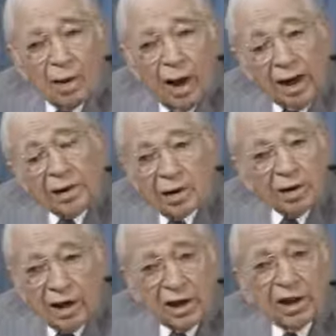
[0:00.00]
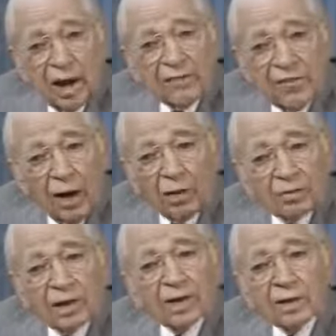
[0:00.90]
And indeed, I
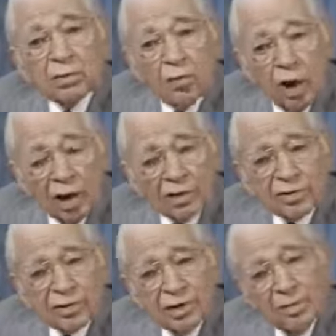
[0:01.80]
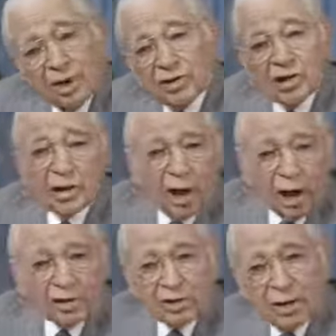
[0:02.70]
found that it was the basic
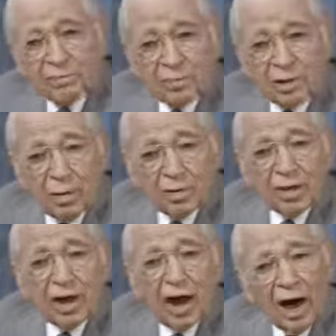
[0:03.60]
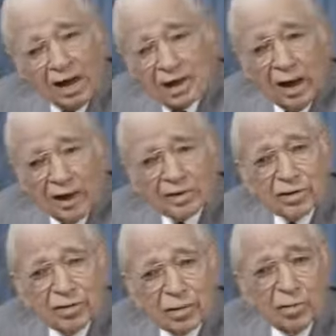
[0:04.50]
concept or the
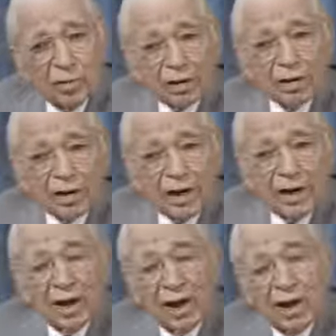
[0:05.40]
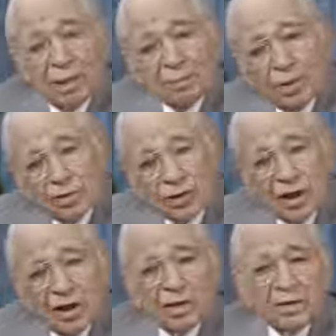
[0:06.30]
eyeglasses through which they
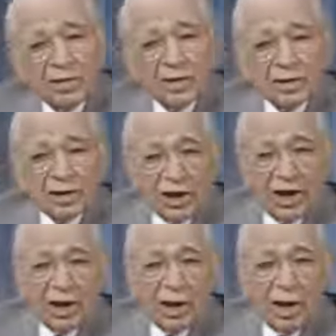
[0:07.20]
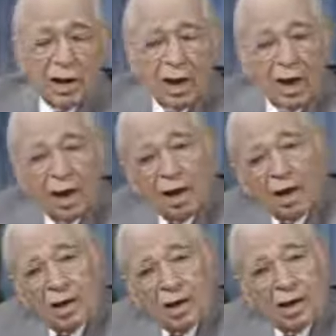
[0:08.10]
perceive and see
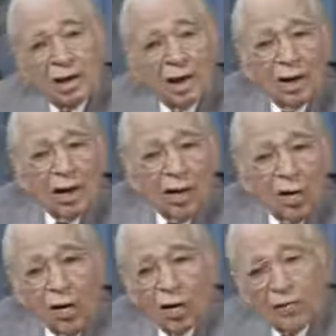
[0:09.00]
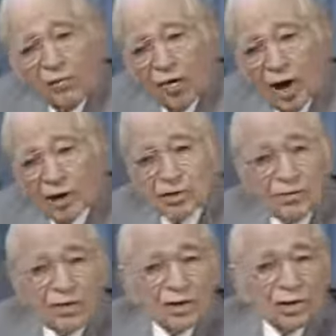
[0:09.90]
uh, all
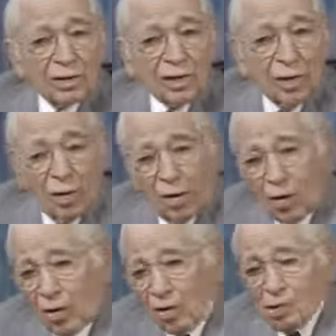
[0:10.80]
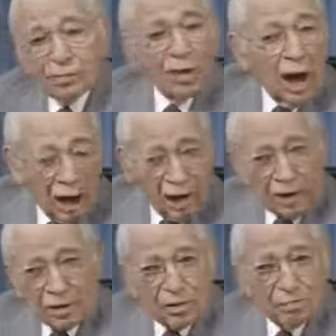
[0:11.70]
philosophies and all
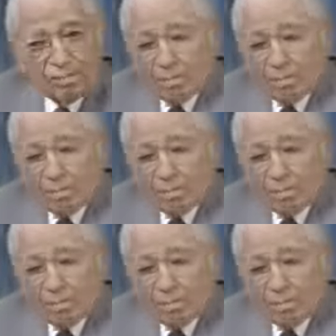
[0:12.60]
knowledge.